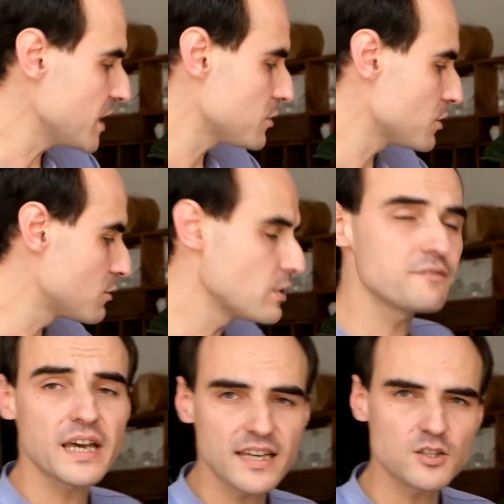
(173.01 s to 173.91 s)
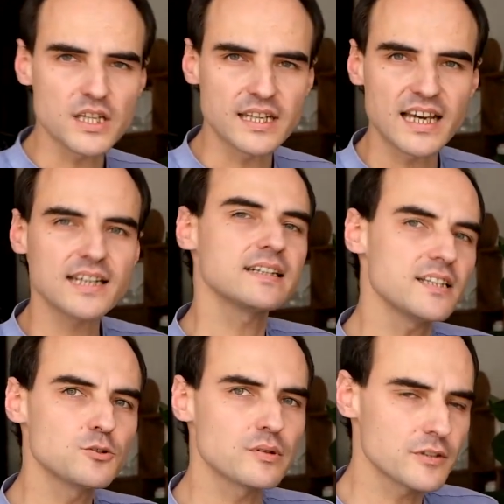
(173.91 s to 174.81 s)
better with aging, at
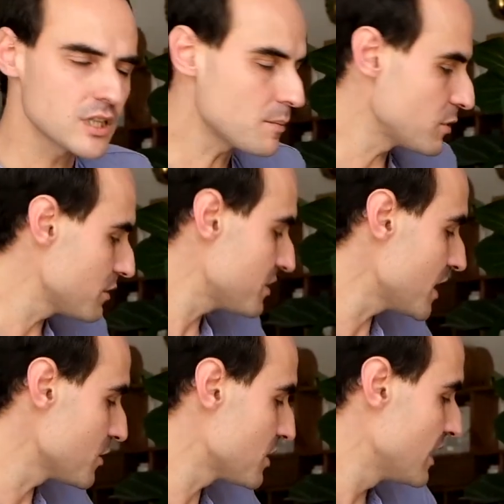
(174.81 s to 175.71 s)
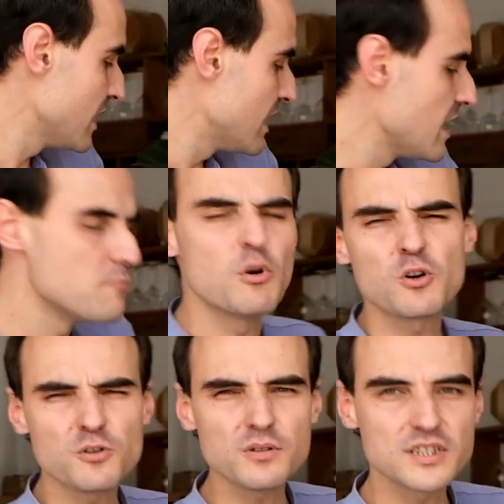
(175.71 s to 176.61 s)
least with a couple of years.
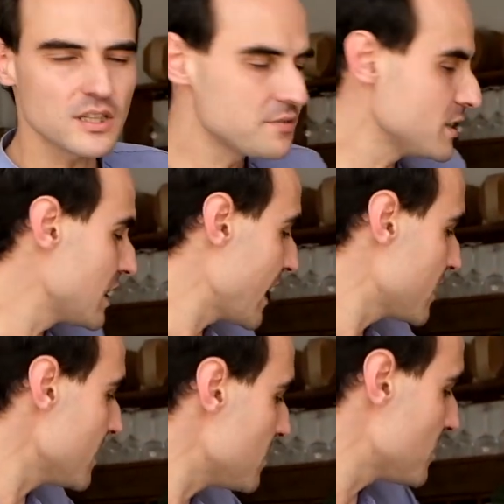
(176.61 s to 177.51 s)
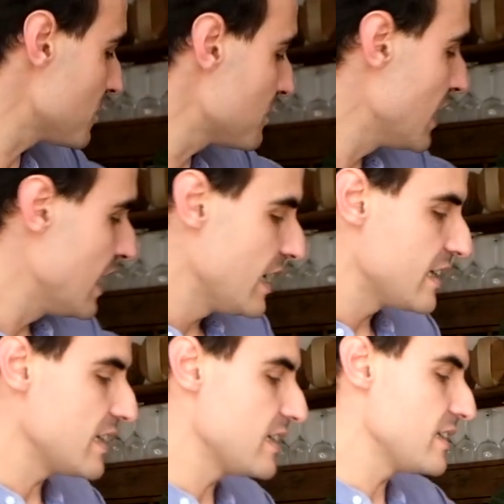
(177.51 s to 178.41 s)
Mongong is often like this.
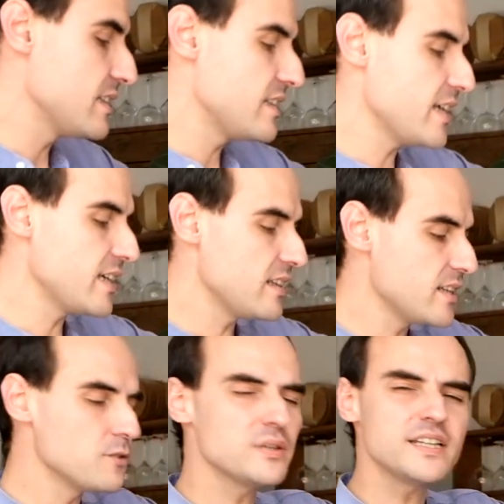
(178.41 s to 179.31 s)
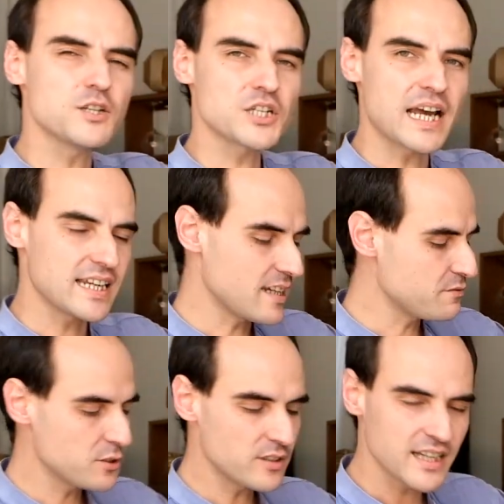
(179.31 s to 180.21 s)
They really shine
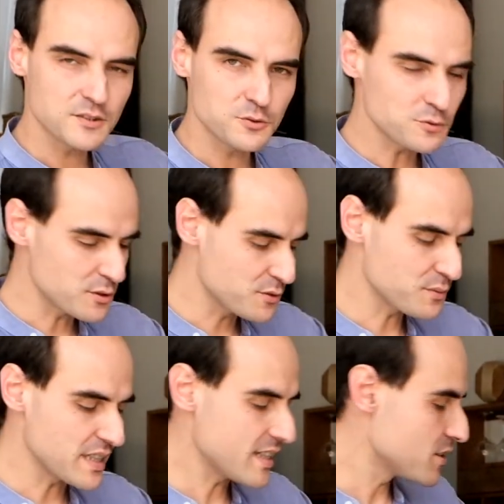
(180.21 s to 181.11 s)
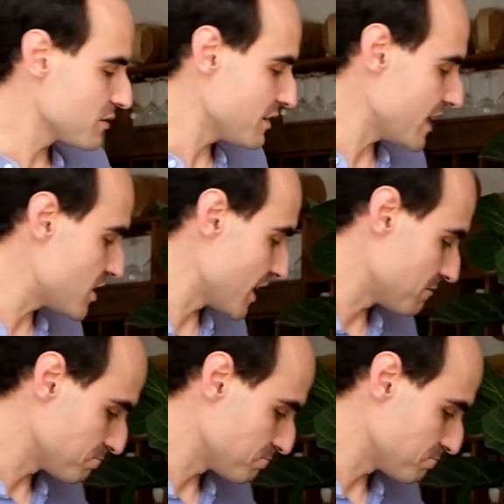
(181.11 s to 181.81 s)
after like 2 or 3 years of aging,